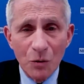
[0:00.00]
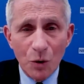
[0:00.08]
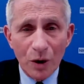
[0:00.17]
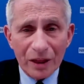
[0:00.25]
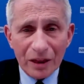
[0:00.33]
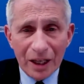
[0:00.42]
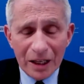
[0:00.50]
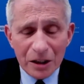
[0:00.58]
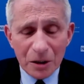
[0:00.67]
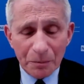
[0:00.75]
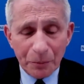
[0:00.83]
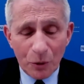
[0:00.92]
One thing
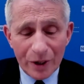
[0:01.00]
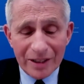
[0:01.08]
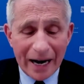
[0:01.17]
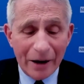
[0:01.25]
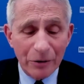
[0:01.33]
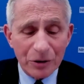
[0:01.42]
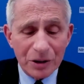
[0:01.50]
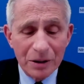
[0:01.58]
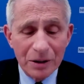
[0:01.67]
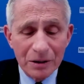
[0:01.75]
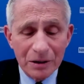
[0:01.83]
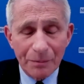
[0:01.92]
to point out
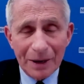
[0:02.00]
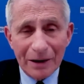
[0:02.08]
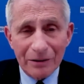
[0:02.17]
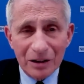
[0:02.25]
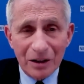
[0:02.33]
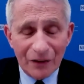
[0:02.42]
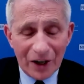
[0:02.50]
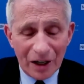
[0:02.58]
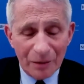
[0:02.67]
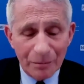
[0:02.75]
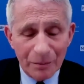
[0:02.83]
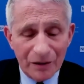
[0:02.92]
about the
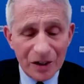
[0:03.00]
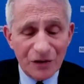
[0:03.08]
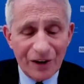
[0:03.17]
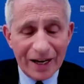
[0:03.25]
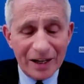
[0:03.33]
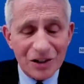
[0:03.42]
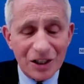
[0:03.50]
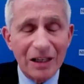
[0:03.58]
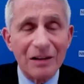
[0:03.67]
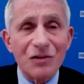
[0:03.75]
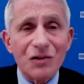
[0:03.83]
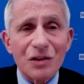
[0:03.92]
development of this
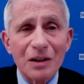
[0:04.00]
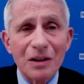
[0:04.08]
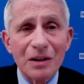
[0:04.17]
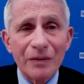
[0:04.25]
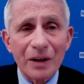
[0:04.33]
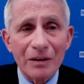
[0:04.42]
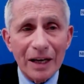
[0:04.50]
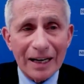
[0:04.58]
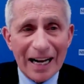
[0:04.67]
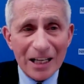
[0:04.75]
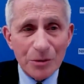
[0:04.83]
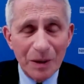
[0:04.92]
vaccines, that
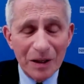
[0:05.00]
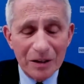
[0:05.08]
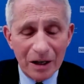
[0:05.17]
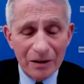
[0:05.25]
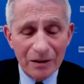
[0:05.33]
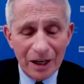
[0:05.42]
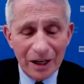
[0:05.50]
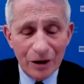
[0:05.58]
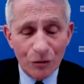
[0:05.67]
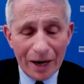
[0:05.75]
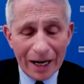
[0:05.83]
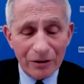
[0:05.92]
it has been done
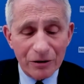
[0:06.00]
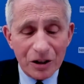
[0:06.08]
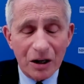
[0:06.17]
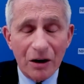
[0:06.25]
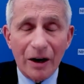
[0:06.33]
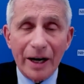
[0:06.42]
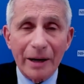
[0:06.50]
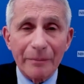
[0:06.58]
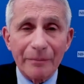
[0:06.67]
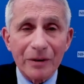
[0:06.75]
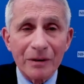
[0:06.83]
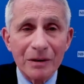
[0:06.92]
in record
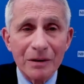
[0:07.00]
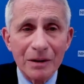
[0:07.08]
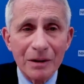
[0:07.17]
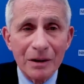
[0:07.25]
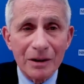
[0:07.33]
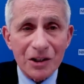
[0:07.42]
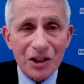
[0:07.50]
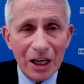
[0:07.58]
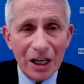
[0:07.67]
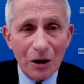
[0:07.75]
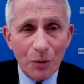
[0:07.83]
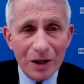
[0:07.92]
time. The
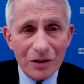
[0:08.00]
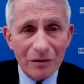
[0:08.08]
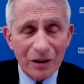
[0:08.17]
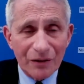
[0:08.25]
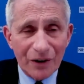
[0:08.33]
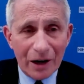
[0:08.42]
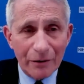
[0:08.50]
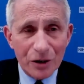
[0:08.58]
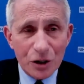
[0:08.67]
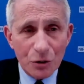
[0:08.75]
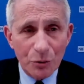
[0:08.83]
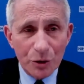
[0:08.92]
sequence of the
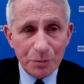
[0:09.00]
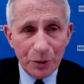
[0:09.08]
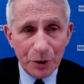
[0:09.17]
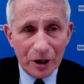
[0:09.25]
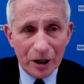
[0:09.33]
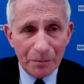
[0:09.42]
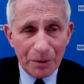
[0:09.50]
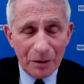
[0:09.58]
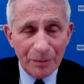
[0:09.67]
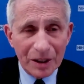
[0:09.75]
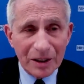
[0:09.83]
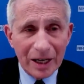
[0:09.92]
virus was put on a
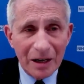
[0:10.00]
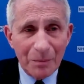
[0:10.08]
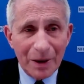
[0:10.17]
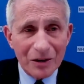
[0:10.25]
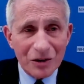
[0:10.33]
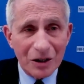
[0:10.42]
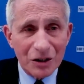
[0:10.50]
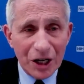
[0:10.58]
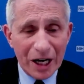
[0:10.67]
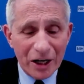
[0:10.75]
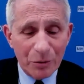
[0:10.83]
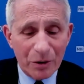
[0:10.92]
public database on
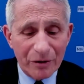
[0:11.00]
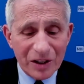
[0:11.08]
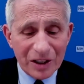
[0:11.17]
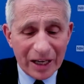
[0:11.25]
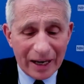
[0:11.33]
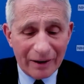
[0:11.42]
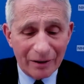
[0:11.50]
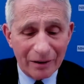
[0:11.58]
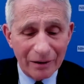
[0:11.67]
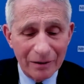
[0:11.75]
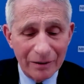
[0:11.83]
January 10th.